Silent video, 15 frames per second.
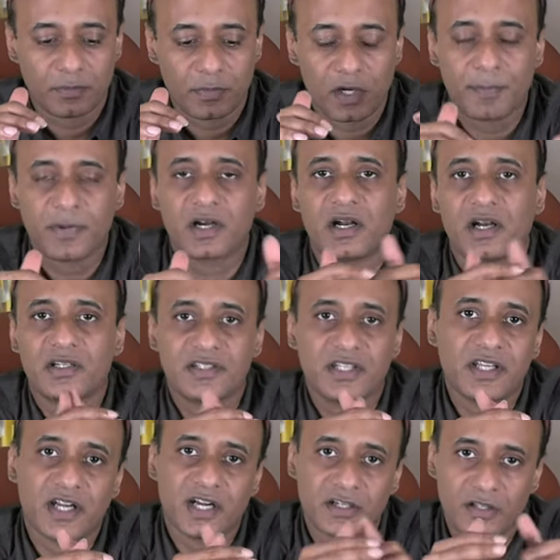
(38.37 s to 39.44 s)
proper
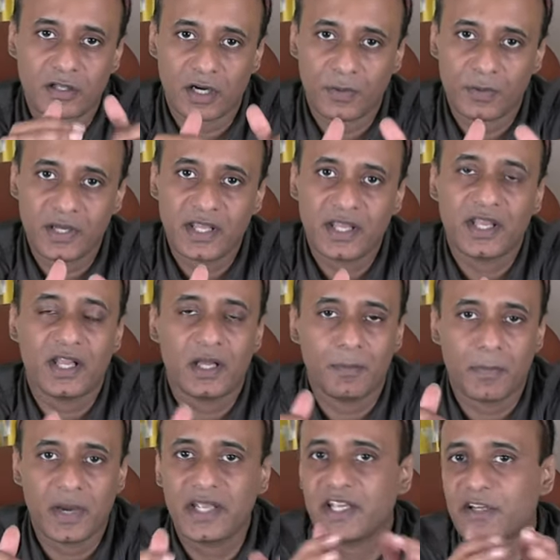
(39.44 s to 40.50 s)
earthing and grounding
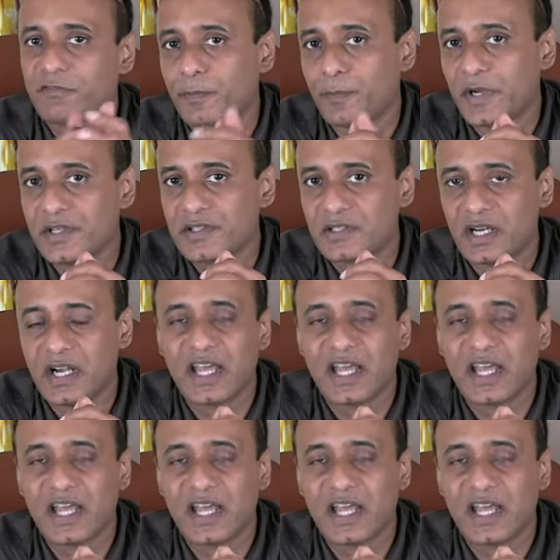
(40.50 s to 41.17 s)
in my equipment